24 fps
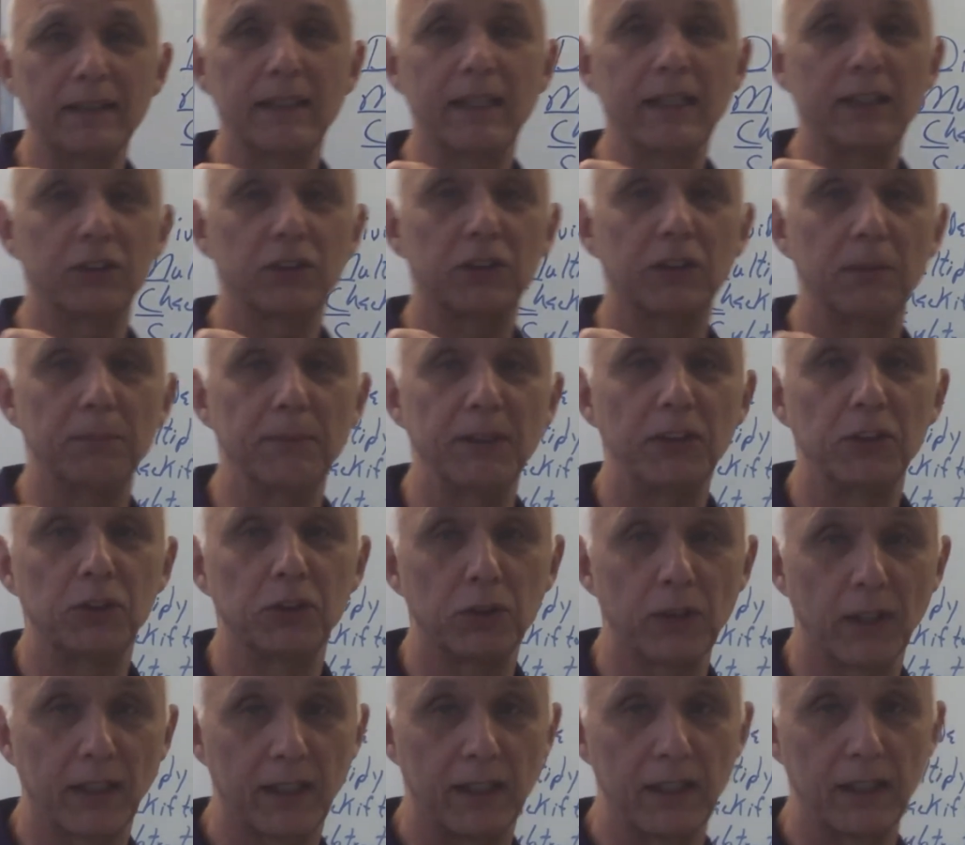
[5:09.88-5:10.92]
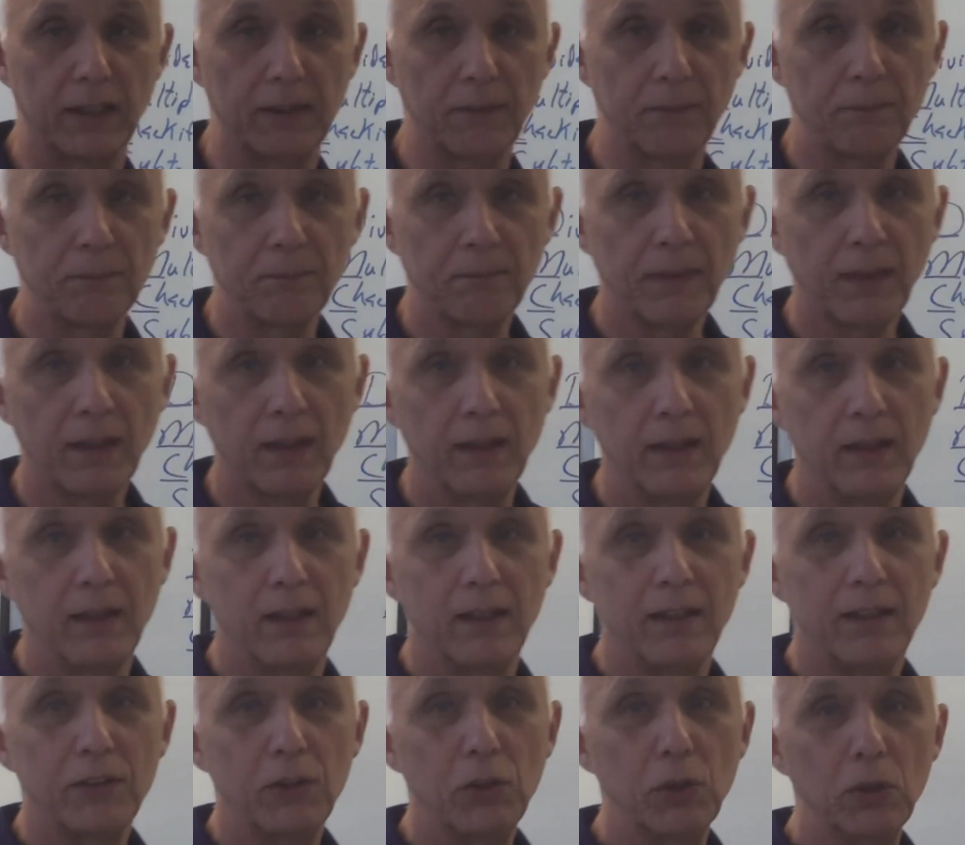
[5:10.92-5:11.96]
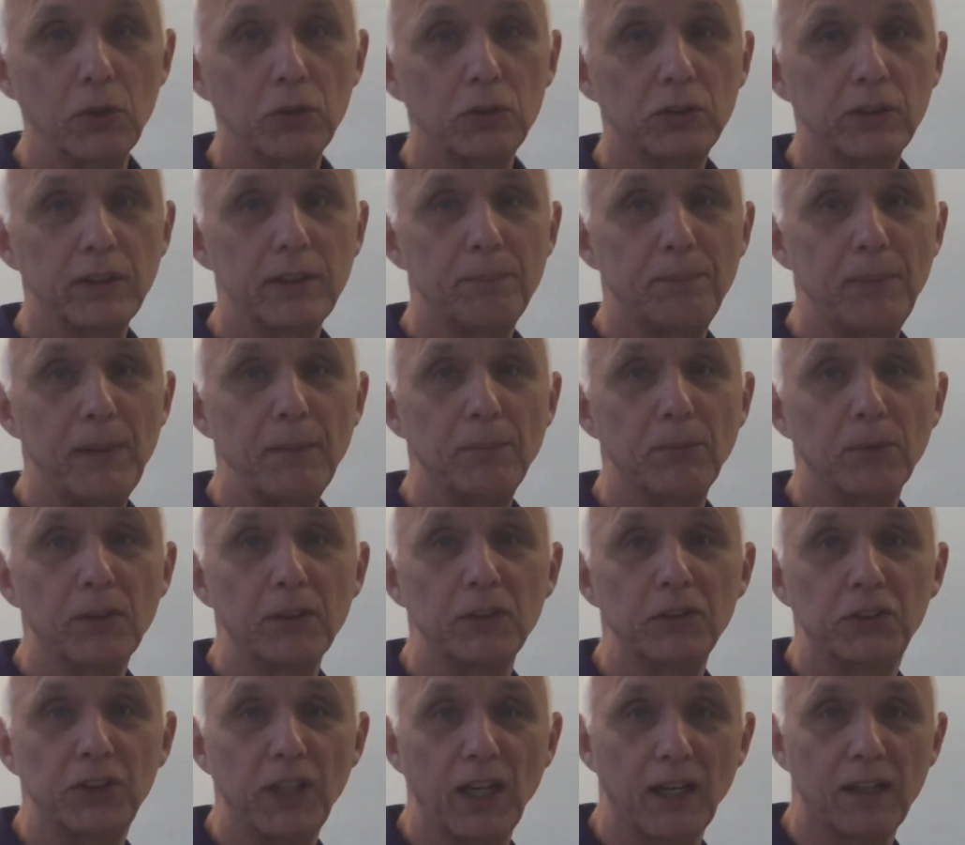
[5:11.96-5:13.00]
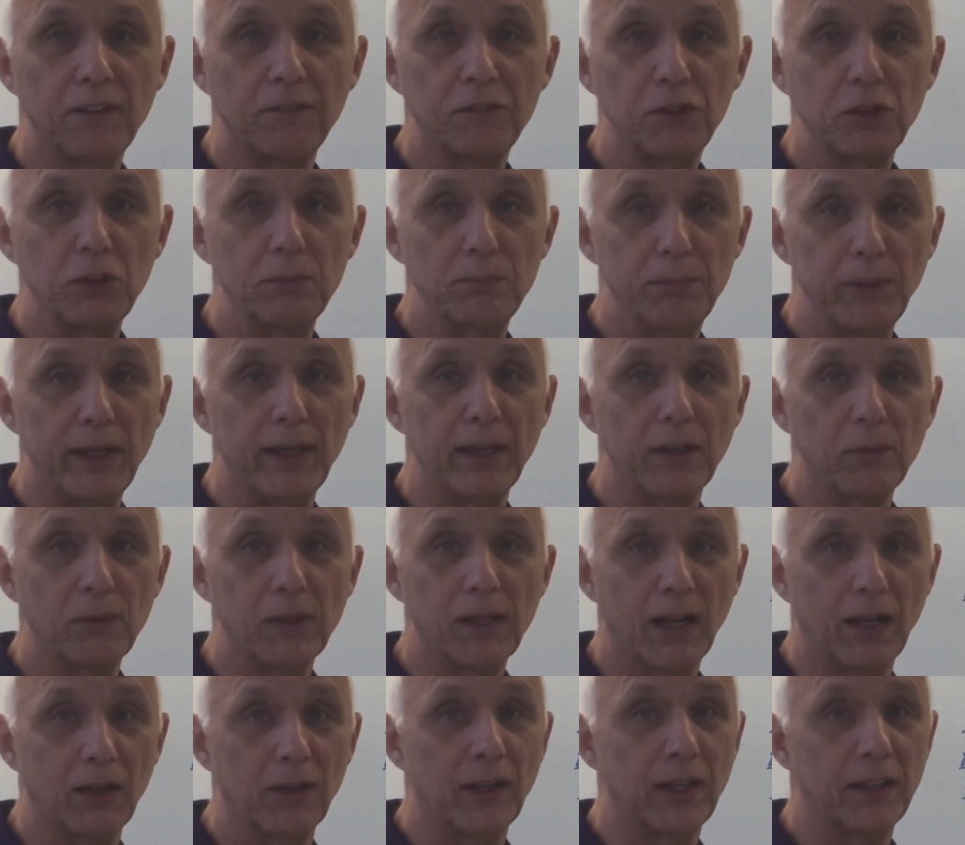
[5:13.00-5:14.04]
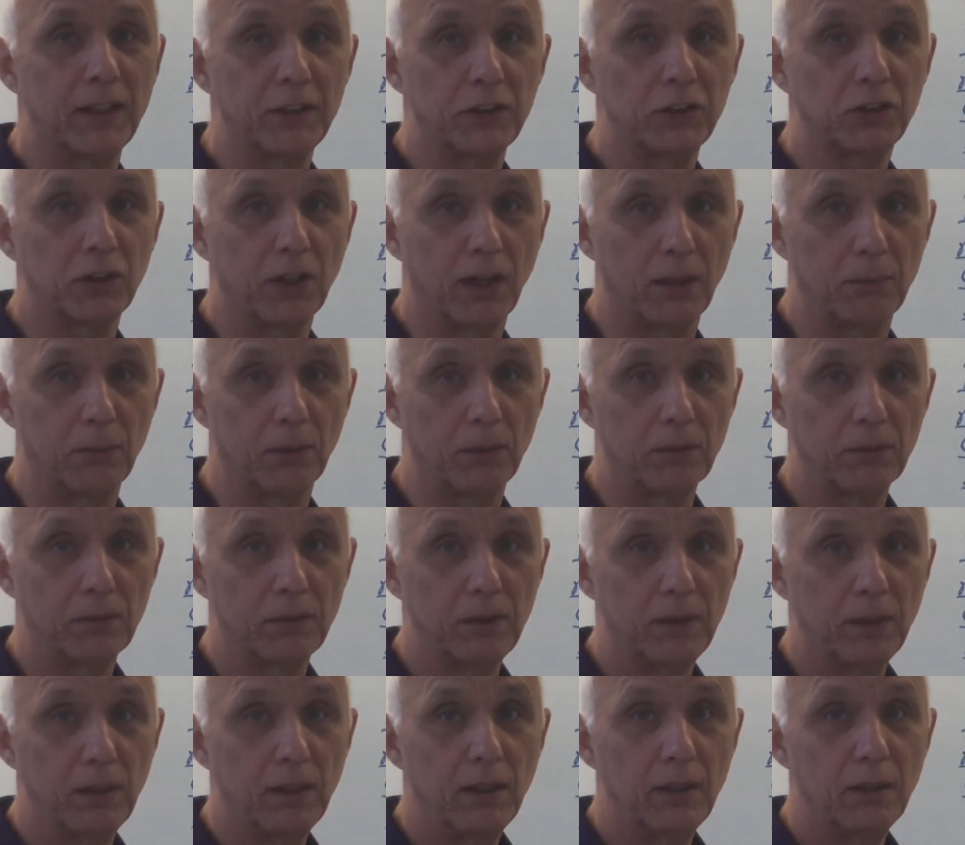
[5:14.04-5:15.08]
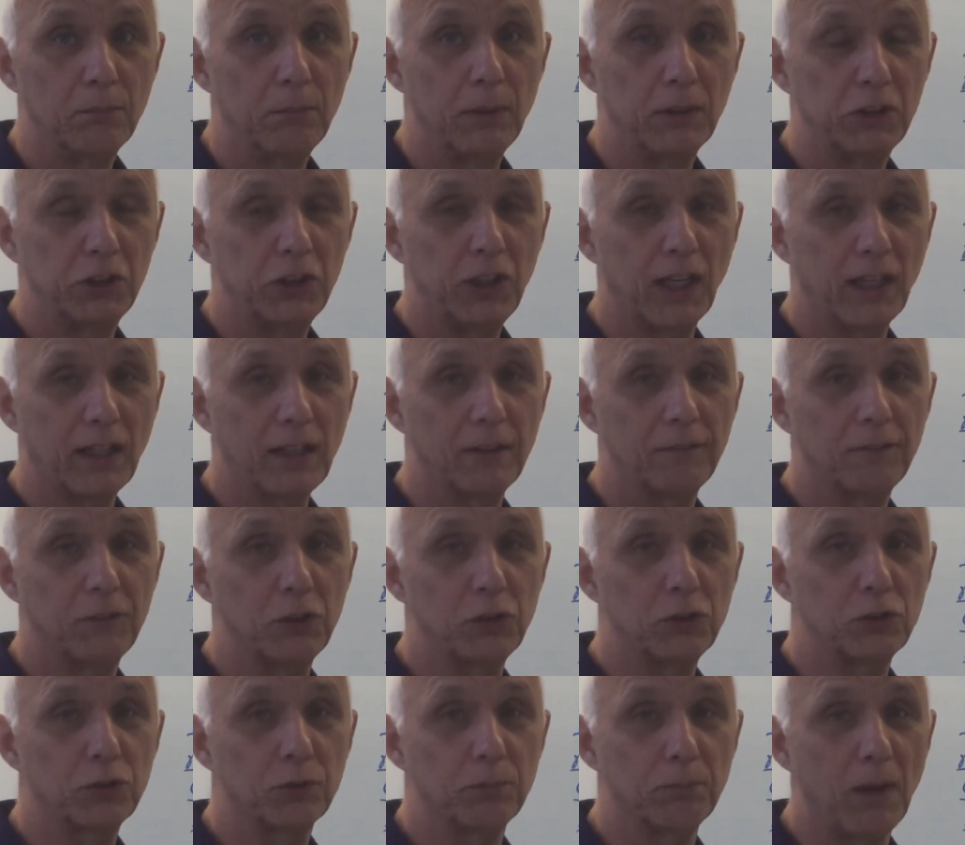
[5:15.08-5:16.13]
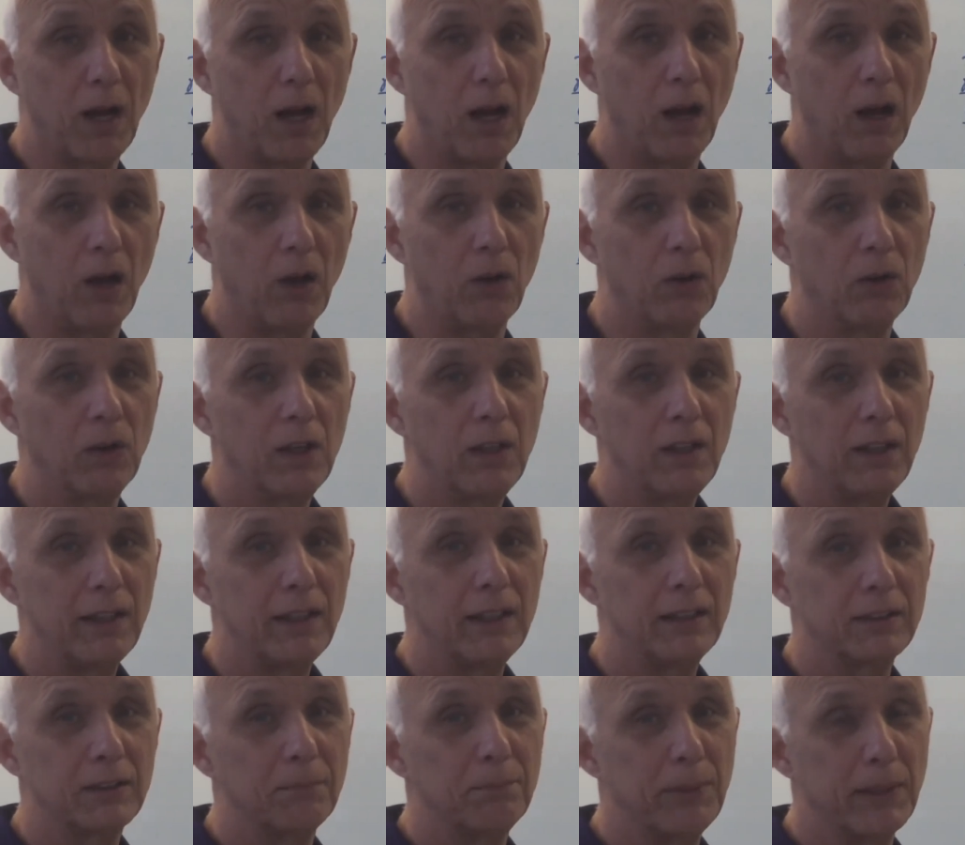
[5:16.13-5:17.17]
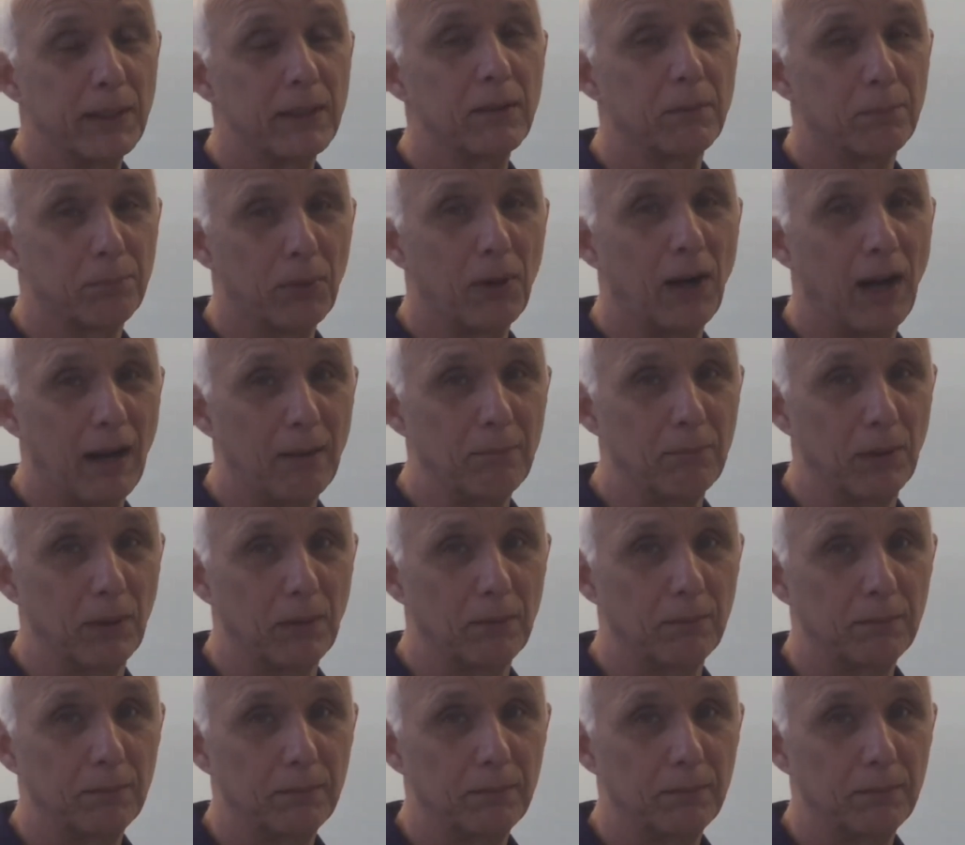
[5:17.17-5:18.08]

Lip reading: gets to be tricky. Usually people can check if too big without any trouble. But check if too small is a bigger problem.